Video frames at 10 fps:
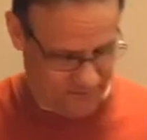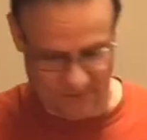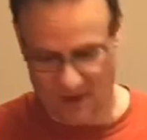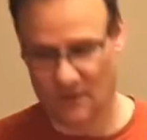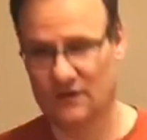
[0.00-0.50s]

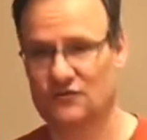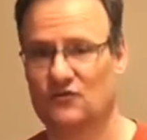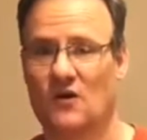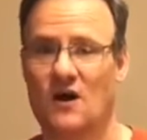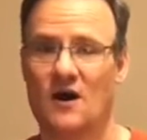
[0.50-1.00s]
I'm going
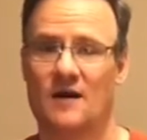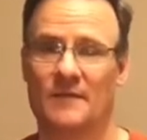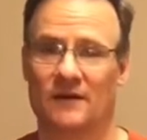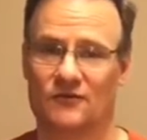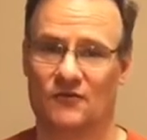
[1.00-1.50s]
to
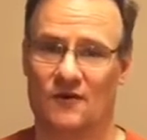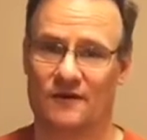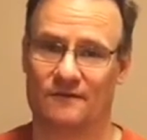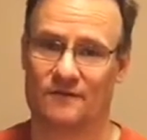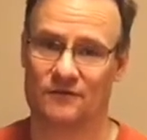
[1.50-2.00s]
make a drawing
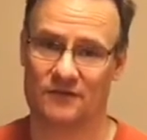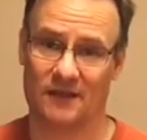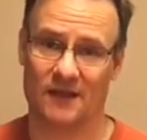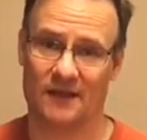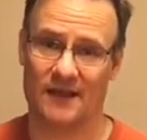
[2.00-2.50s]
first and
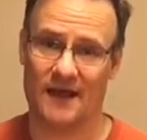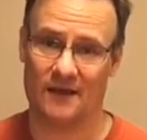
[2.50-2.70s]
cut that